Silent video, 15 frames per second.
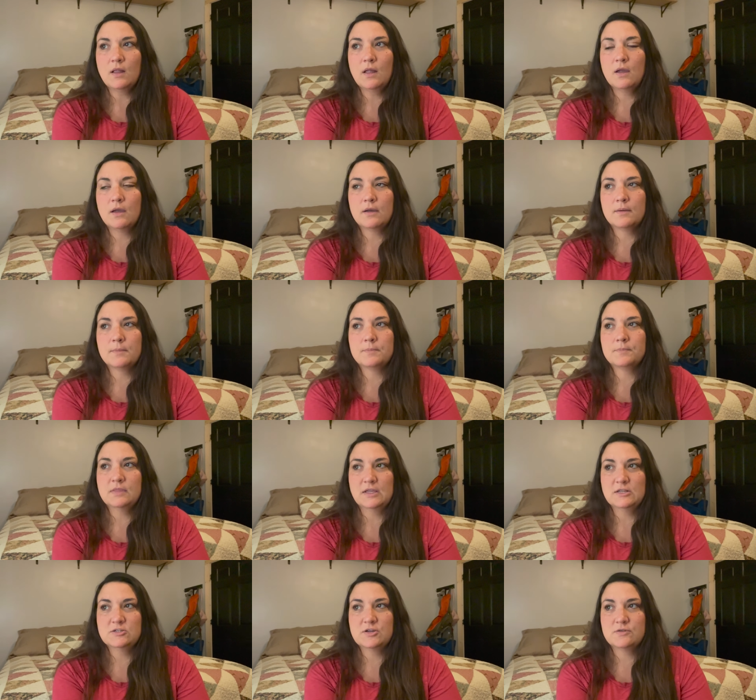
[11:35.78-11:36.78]
um
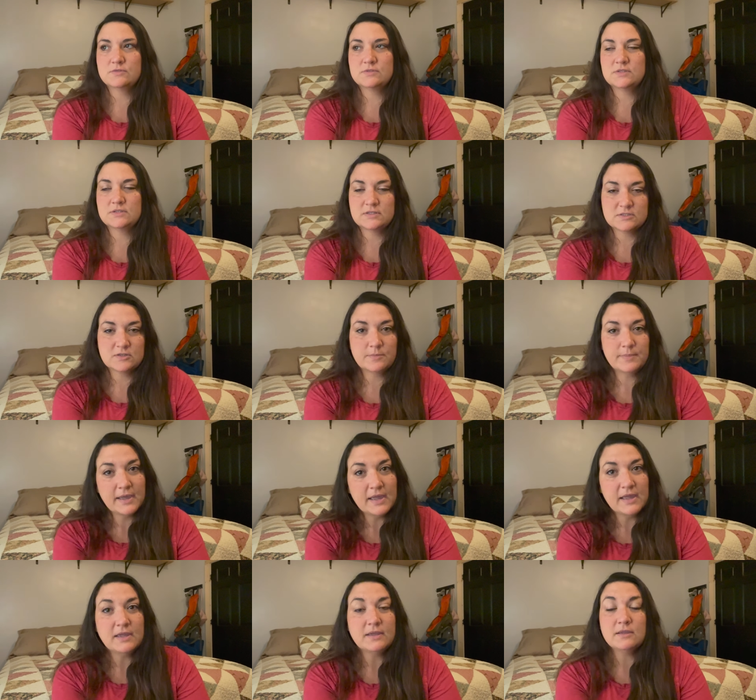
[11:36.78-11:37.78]
they chose to
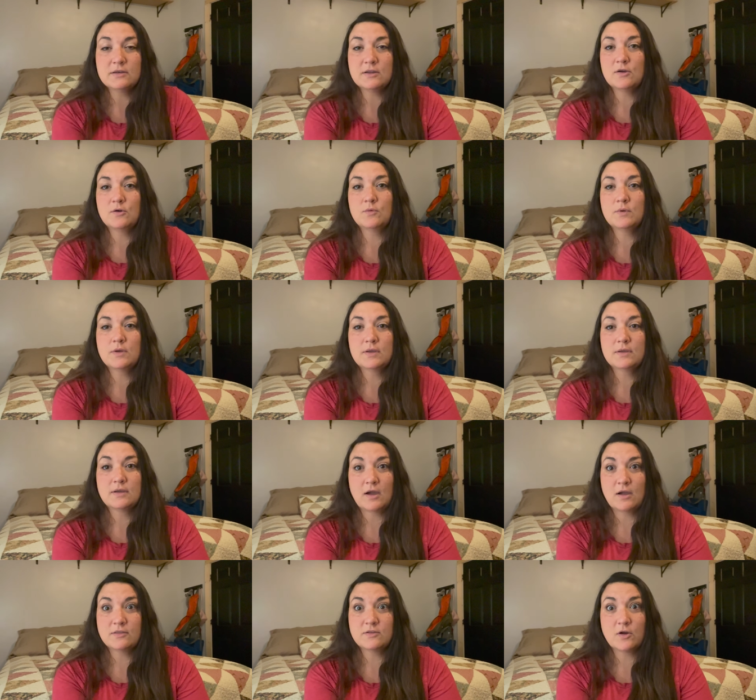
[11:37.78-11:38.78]
disobey you know,
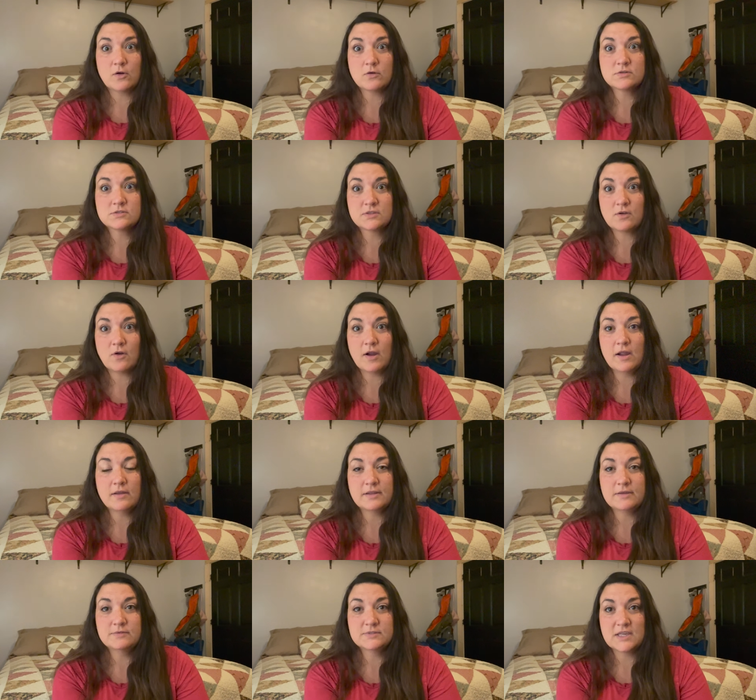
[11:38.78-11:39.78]
God cursed the
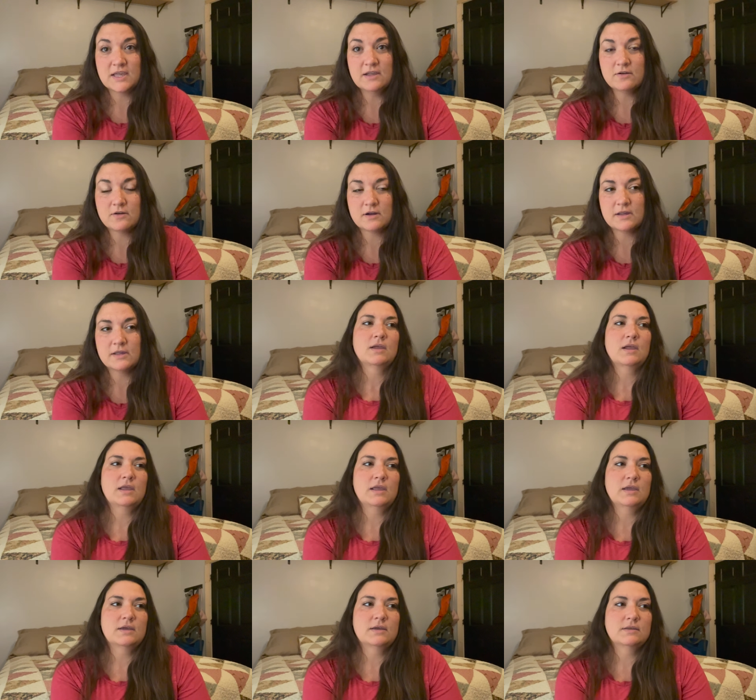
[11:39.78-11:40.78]
ground. He was angry.
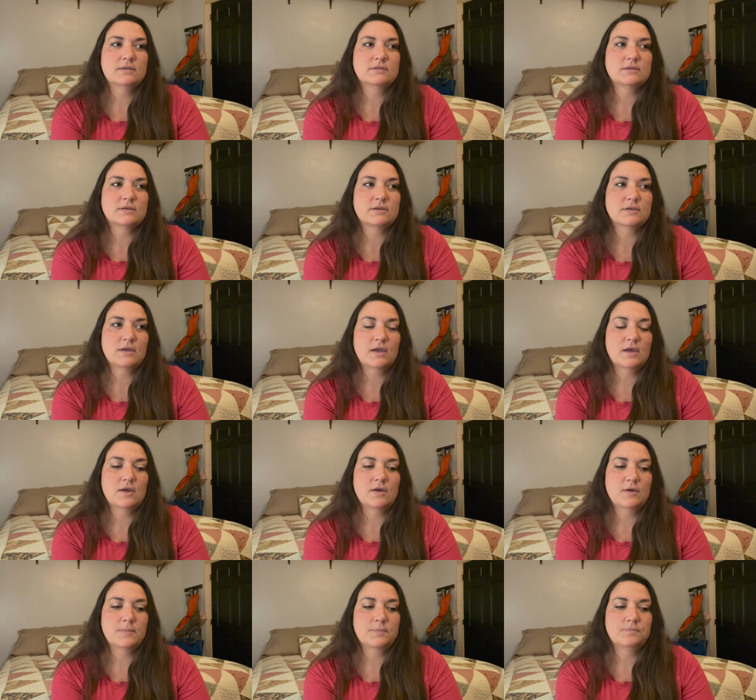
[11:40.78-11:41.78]
And
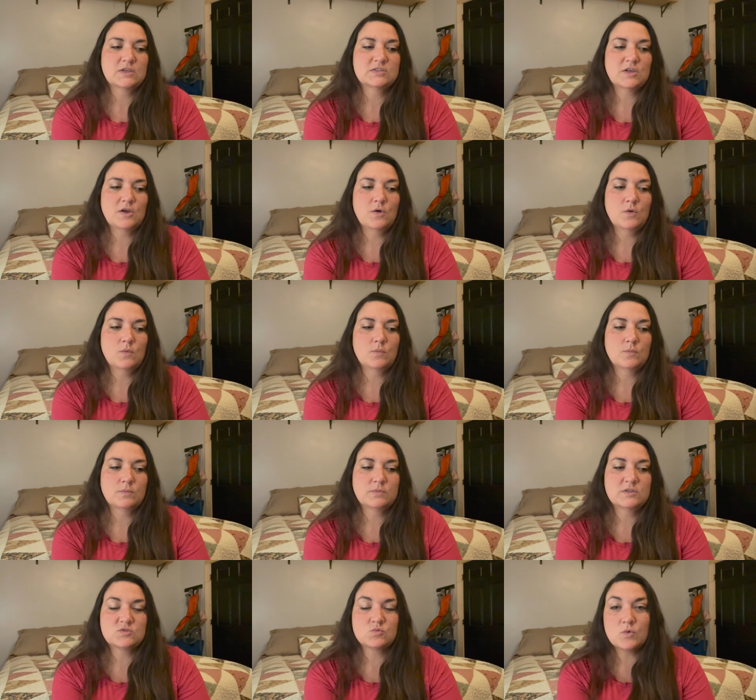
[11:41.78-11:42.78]
um, so
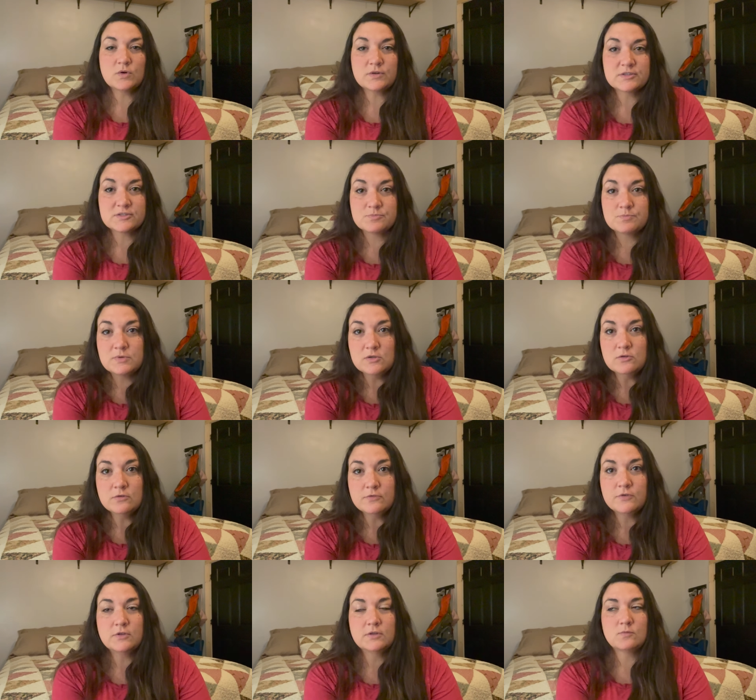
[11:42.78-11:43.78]
this world is
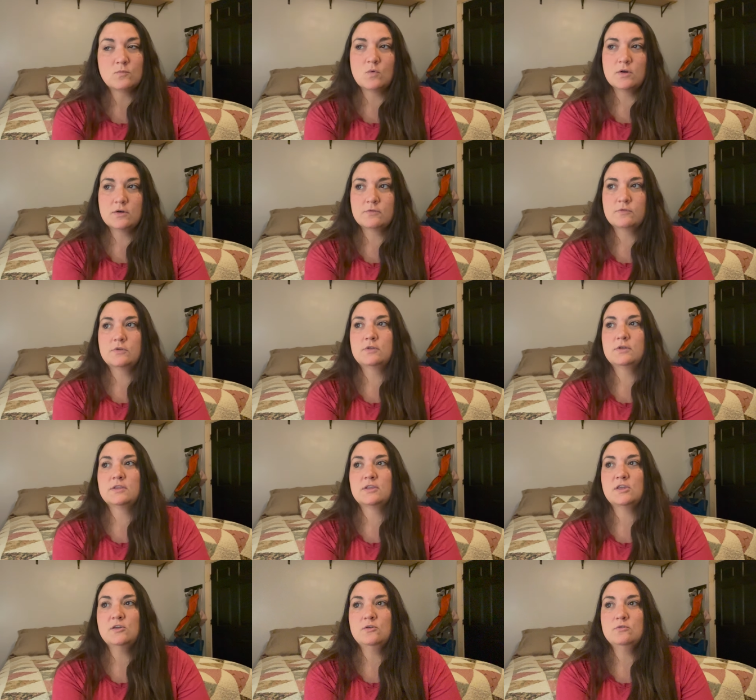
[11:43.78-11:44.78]
beautiful and wonderful and
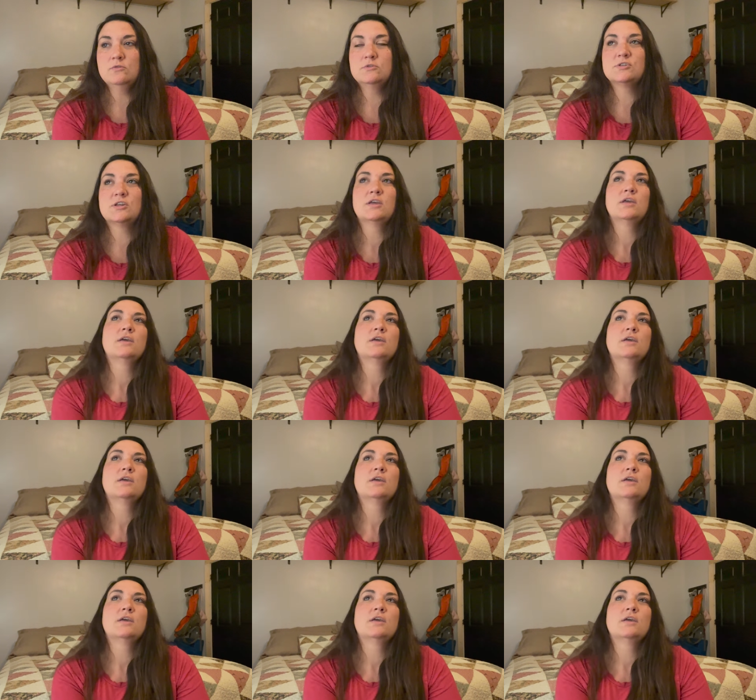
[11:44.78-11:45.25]
huge.